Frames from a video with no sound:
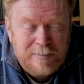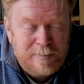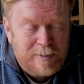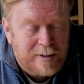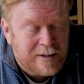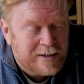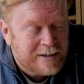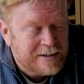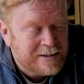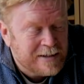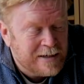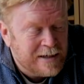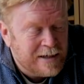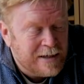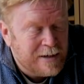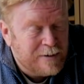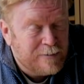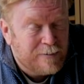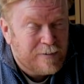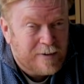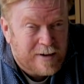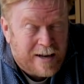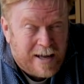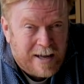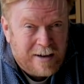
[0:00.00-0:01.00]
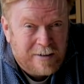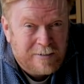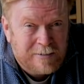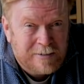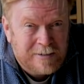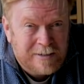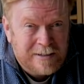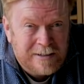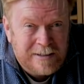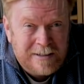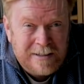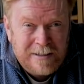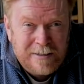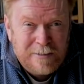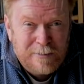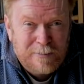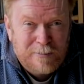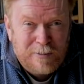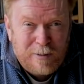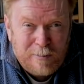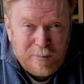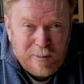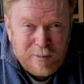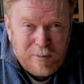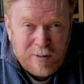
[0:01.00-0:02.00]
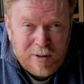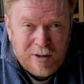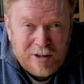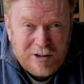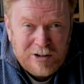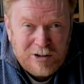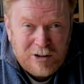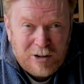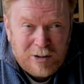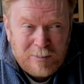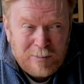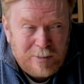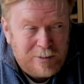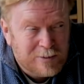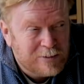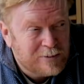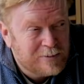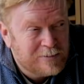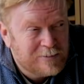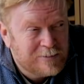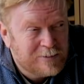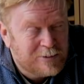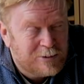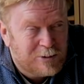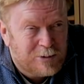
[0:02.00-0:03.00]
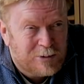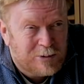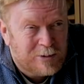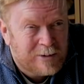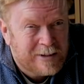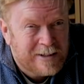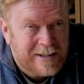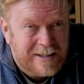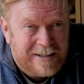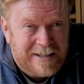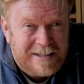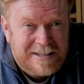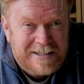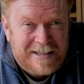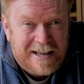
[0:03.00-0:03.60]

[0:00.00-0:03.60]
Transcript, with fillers: But for now, from the workshop, or in this